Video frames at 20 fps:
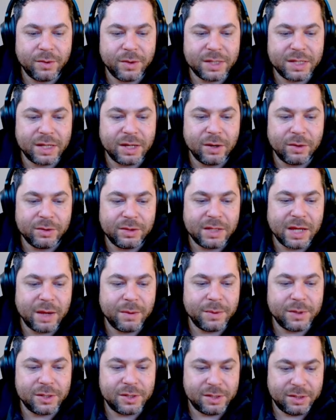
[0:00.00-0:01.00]
Critical
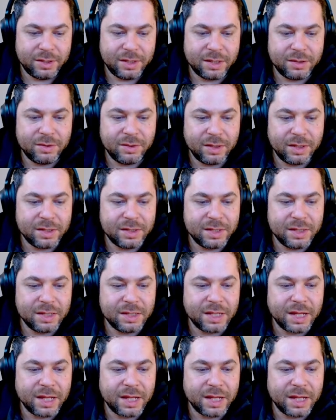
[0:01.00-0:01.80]
damage, as you can see, is